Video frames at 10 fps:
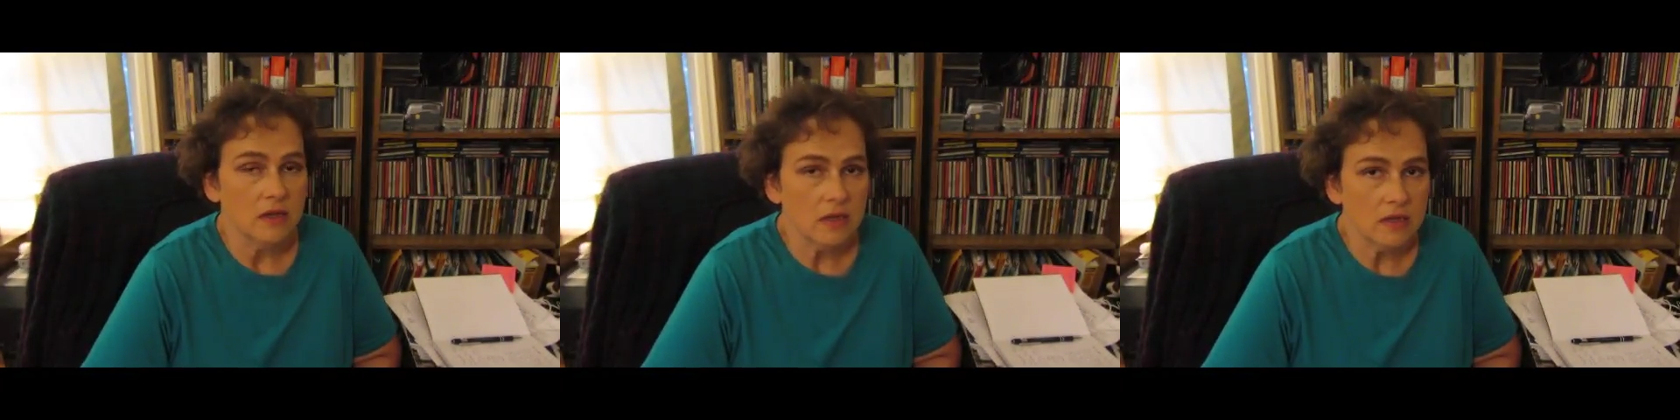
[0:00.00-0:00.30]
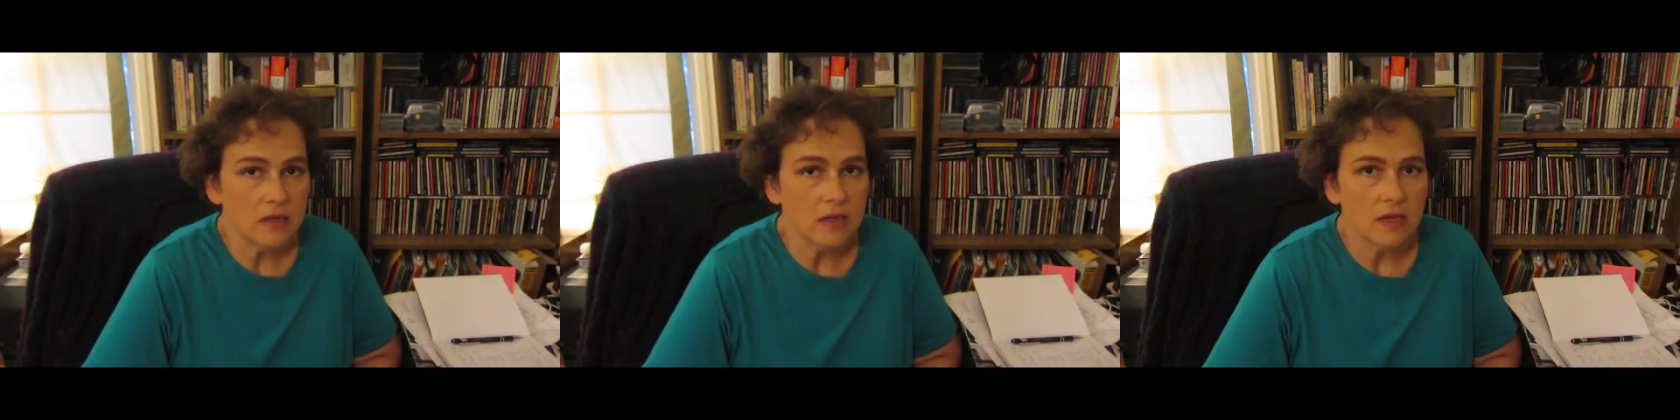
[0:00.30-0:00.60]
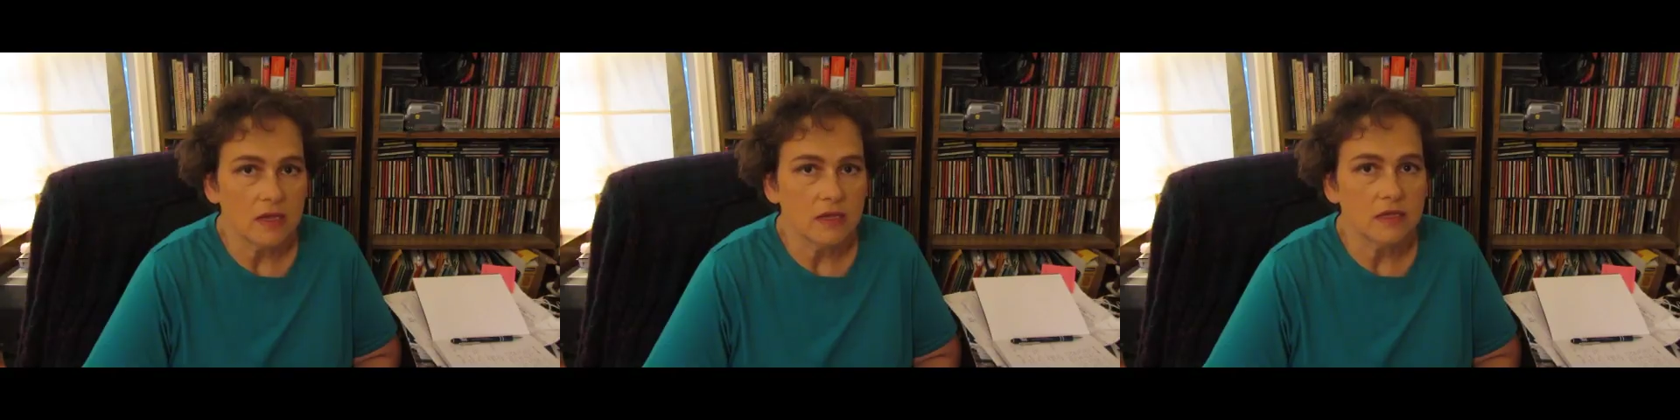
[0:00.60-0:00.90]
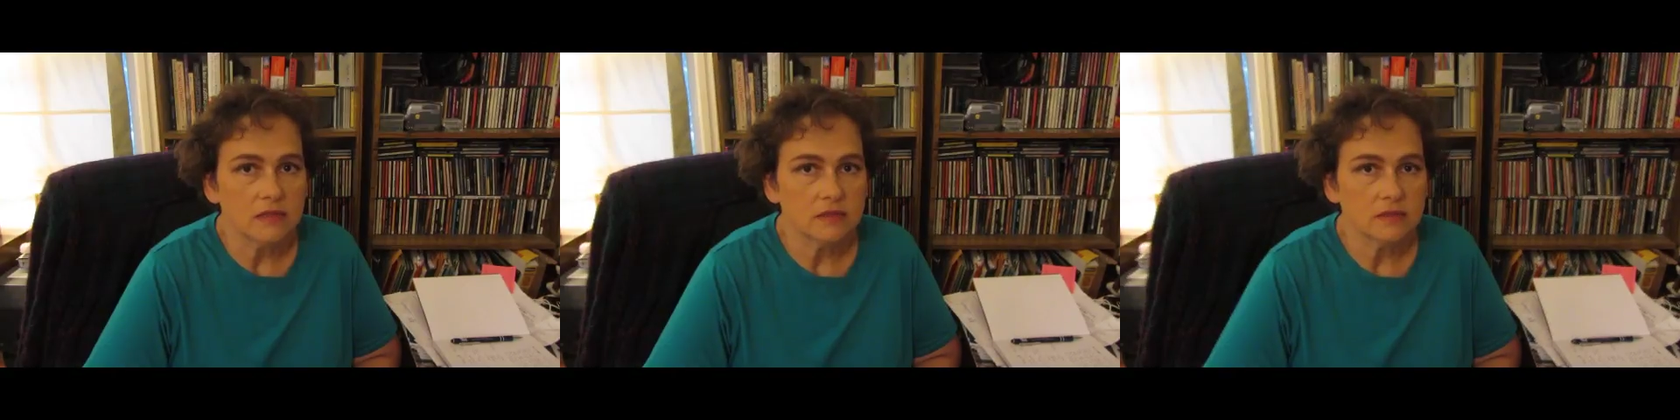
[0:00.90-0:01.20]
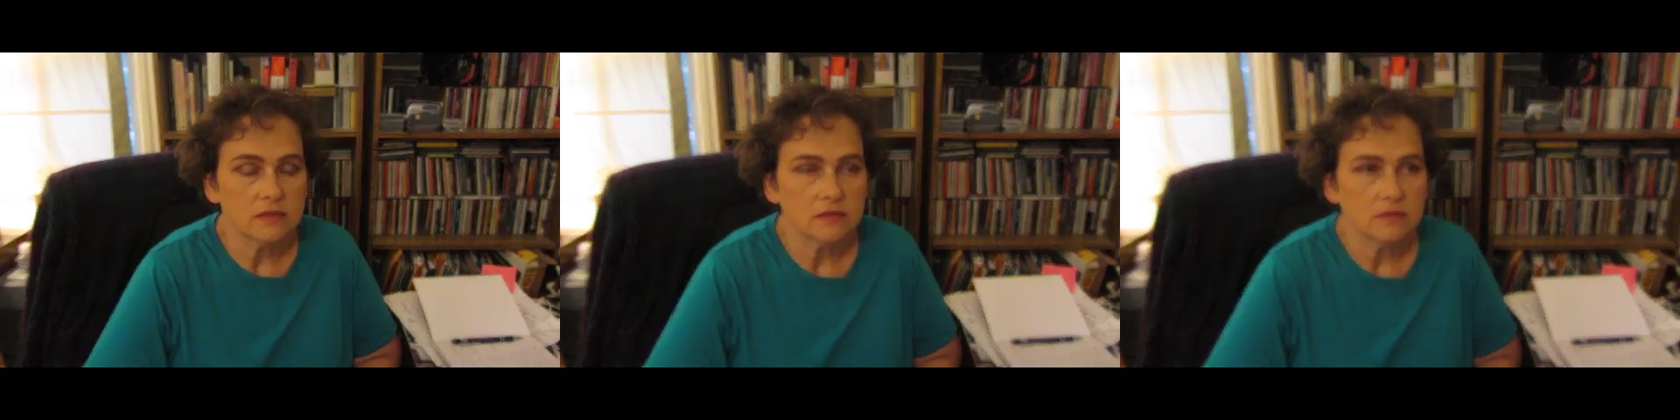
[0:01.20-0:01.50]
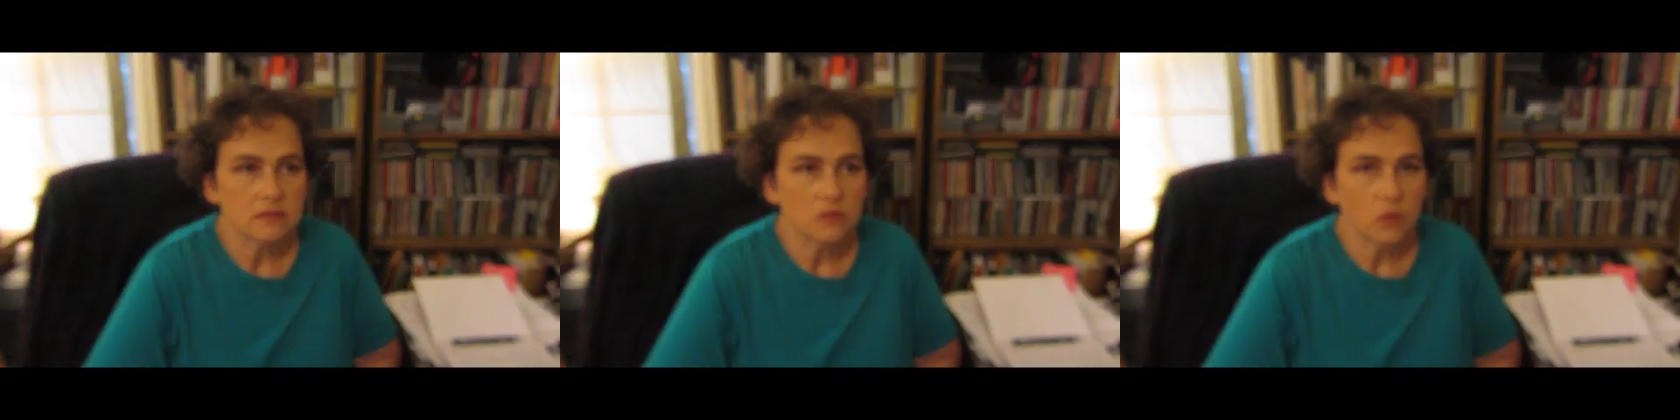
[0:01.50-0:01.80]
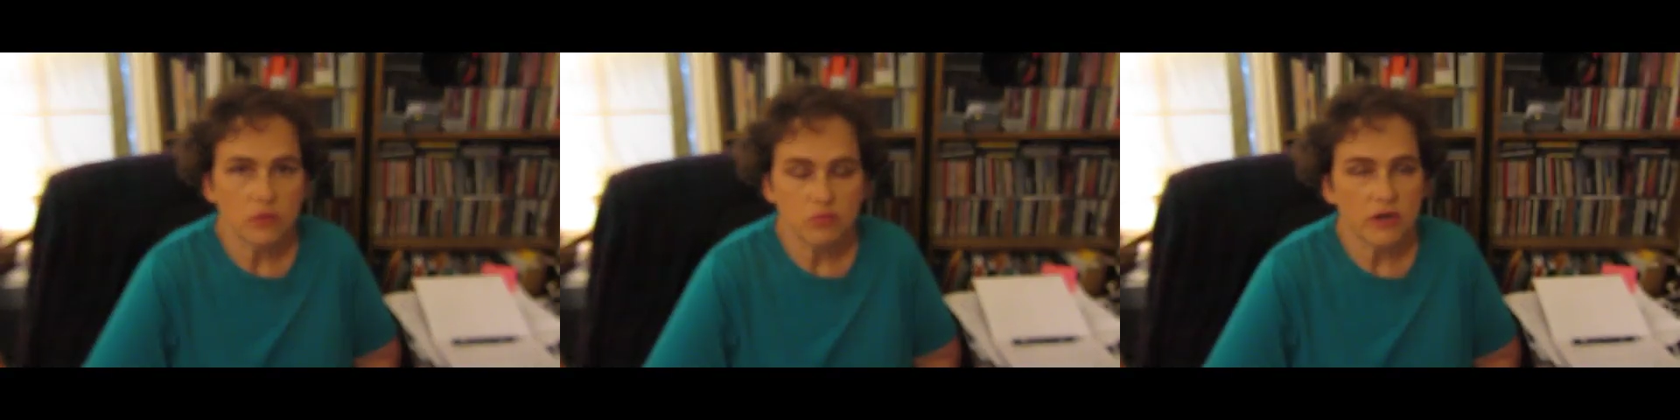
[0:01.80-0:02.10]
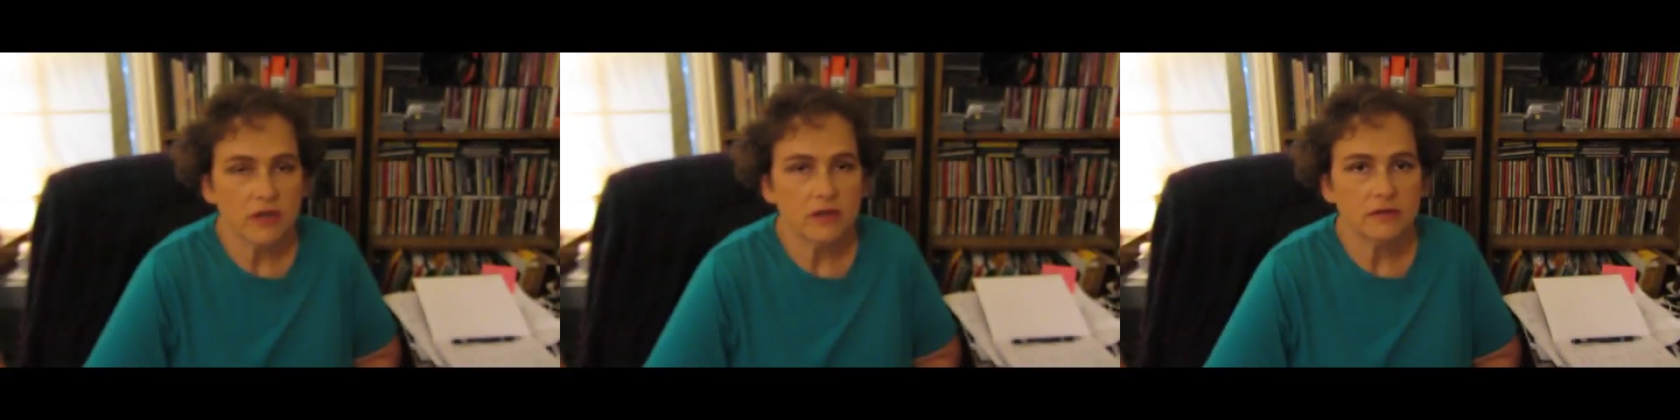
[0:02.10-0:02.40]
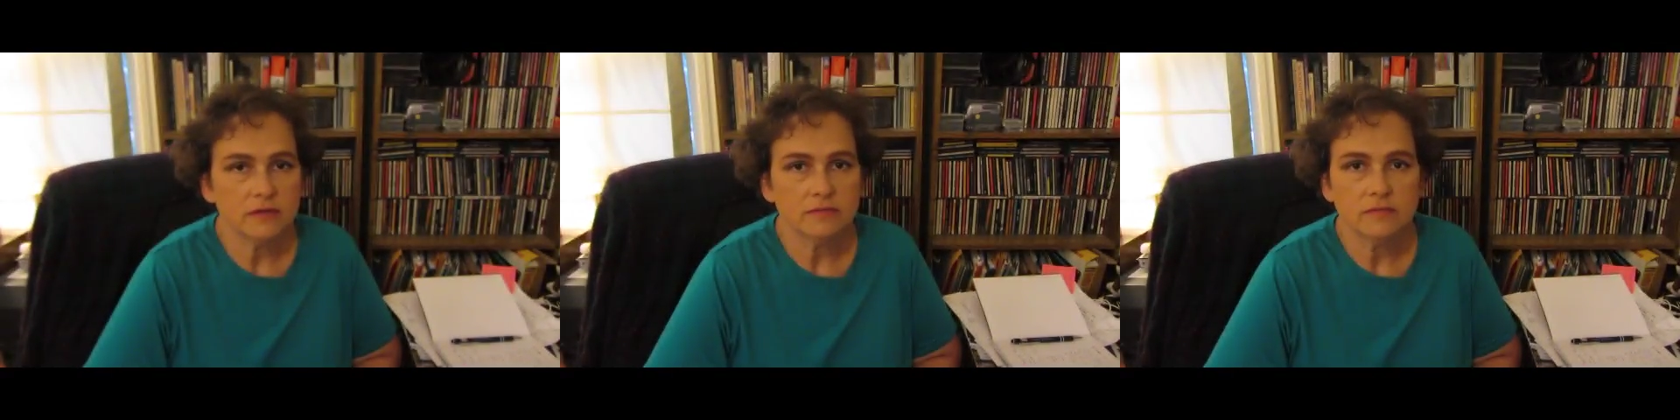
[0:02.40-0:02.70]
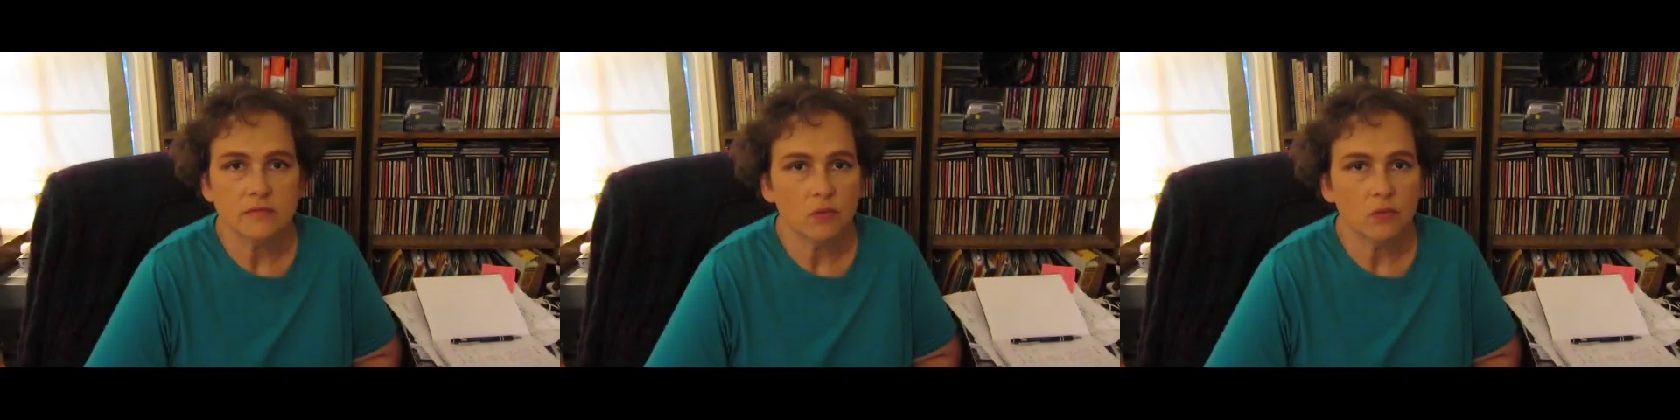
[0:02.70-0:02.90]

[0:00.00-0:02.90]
he can't eat wheat bread and